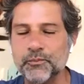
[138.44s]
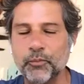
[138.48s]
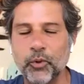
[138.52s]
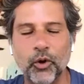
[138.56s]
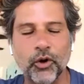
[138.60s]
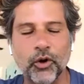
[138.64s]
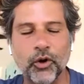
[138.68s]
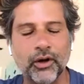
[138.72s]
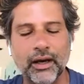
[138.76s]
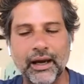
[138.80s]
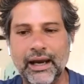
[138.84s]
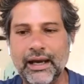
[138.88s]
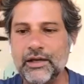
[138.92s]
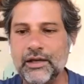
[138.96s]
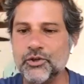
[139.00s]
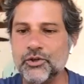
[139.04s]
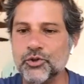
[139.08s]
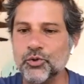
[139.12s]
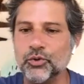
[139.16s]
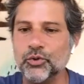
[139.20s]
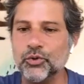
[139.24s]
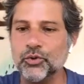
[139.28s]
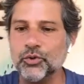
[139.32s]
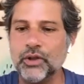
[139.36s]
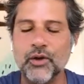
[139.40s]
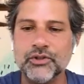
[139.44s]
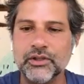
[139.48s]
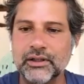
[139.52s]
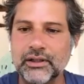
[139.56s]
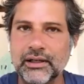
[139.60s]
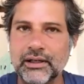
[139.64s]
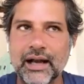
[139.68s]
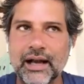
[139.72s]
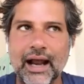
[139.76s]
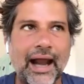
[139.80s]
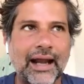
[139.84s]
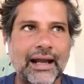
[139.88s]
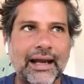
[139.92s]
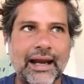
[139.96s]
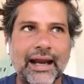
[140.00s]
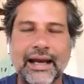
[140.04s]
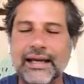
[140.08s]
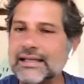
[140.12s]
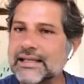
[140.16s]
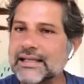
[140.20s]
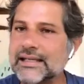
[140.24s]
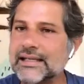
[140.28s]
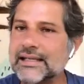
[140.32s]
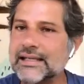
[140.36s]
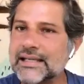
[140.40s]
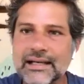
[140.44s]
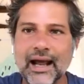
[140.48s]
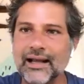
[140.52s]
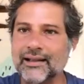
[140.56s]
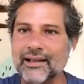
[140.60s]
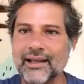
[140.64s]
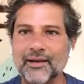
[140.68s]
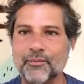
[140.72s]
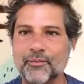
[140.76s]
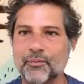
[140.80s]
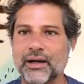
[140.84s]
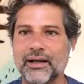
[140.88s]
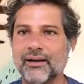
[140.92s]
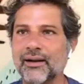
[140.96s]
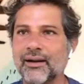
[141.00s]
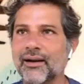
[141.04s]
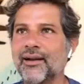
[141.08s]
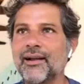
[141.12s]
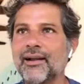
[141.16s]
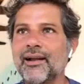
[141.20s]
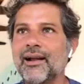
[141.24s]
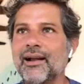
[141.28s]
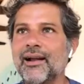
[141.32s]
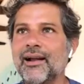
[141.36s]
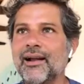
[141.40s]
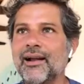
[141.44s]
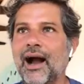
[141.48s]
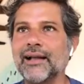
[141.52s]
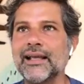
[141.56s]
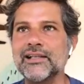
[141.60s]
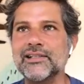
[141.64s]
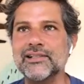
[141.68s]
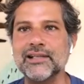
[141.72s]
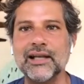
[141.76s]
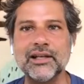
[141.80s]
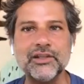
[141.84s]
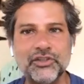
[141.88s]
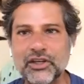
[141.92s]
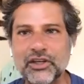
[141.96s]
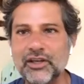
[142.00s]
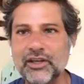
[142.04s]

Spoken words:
Rao's book in 2018, I think. But I think